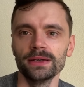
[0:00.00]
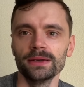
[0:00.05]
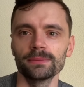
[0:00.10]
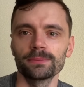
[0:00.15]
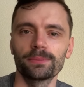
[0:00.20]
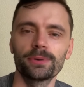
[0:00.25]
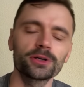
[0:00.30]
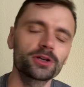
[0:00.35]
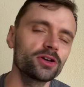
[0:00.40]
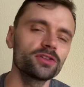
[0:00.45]

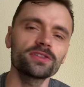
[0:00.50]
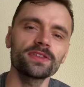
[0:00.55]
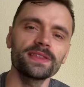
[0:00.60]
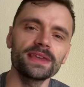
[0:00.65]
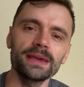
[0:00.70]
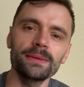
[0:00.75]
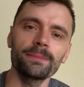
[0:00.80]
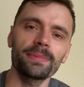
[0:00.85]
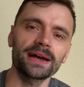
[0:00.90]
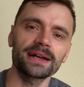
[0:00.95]

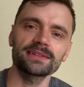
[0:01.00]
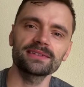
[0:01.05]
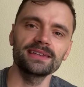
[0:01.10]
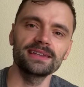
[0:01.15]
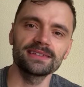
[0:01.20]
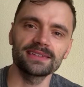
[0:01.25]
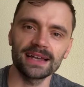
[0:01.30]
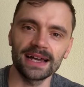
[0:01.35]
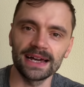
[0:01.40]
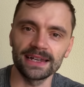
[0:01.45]
the impact
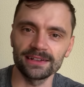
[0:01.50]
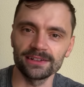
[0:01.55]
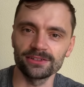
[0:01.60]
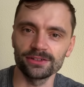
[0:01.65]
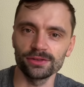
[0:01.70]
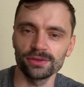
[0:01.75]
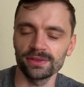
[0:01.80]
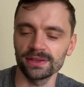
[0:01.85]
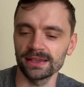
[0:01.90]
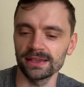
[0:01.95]
he's had, I
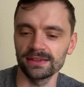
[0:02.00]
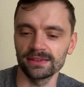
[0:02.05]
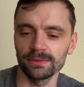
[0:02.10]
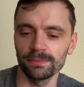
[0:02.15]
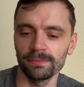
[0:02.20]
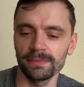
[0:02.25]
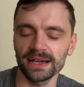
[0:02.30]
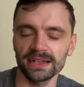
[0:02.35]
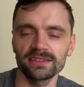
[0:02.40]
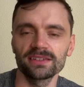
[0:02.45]
do think it is a
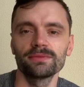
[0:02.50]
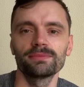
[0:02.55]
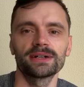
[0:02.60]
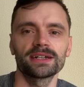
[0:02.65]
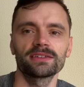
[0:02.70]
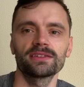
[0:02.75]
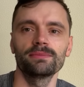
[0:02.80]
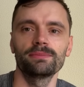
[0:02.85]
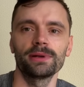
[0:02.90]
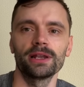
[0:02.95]
massive,
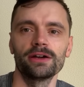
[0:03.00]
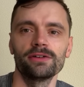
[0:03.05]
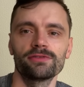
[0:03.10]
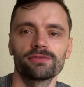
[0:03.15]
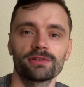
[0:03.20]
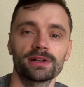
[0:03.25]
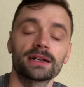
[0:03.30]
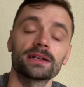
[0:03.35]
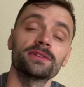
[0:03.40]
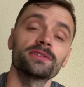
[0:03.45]
massive blow
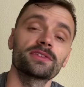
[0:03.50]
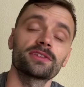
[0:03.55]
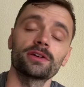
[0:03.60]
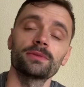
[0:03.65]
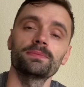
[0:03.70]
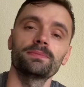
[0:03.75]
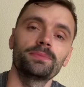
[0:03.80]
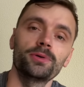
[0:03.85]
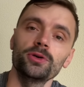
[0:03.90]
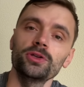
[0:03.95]
for England. So
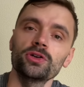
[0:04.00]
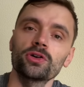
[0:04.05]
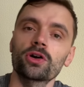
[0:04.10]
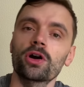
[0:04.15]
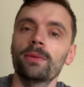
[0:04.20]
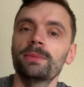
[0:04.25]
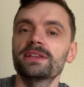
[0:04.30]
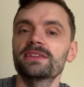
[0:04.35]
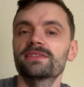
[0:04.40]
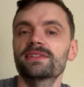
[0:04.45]
put your
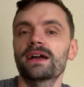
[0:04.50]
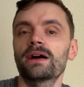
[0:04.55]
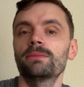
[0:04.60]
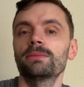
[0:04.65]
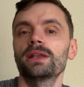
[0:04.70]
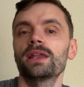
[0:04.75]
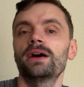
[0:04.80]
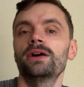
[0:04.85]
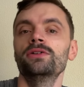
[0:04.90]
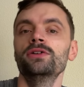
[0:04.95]
comments down
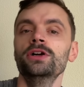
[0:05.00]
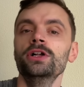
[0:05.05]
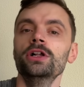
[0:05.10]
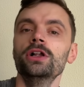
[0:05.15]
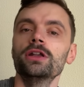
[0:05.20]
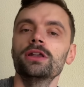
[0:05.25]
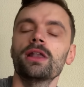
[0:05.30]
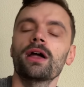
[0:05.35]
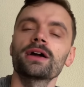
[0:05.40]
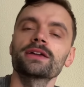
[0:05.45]
below,
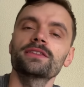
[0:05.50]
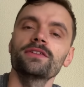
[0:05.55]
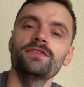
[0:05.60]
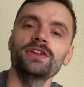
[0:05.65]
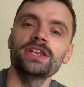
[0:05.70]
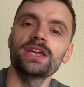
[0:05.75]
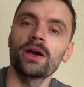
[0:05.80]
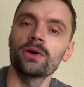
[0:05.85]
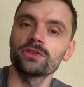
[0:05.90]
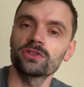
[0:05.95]
like the
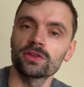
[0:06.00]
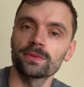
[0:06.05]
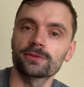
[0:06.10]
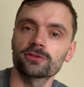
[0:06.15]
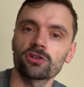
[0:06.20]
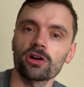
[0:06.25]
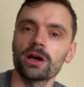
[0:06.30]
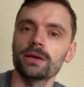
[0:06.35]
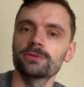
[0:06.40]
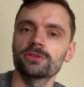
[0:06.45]
video and
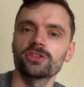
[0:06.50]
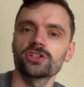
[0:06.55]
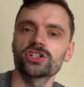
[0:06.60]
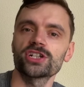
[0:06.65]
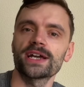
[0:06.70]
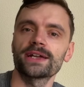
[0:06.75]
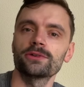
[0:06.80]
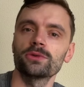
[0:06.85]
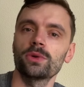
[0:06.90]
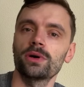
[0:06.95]
subscribe to the
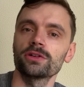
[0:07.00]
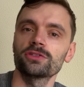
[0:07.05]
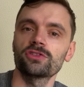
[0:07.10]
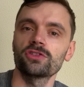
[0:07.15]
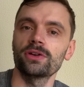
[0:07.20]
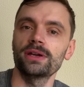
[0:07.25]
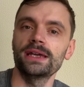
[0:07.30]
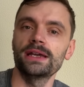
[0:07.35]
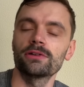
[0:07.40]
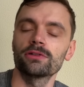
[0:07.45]
channel whilst
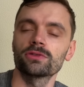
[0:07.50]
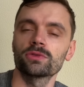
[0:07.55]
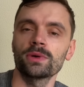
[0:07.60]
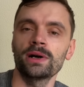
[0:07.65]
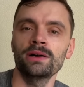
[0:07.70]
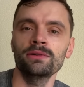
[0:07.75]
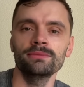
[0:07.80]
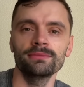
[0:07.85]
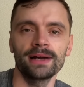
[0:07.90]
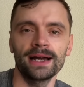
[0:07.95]
you're here as
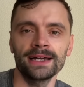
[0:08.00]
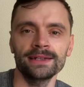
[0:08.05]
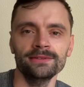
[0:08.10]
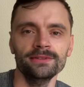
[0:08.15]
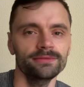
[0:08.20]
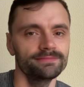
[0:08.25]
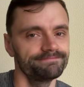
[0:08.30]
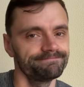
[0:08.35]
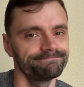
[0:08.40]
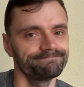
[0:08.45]
well, and
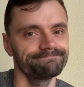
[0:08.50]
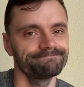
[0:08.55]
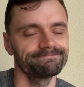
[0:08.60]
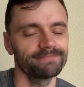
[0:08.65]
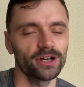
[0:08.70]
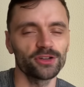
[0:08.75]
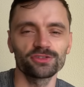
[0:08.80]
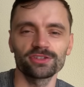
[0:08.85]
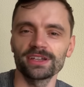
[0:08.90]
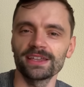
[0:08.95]

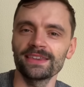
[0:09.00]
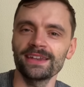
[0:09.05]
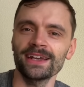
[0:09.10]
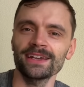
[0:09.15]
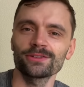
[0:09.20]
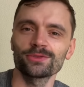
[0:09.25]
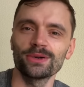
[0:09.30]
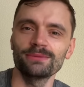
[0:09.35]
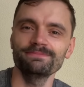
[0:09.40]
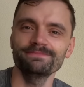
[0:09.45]
I'll see you in the
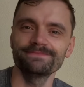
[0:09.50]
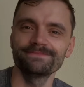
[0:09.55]
next one.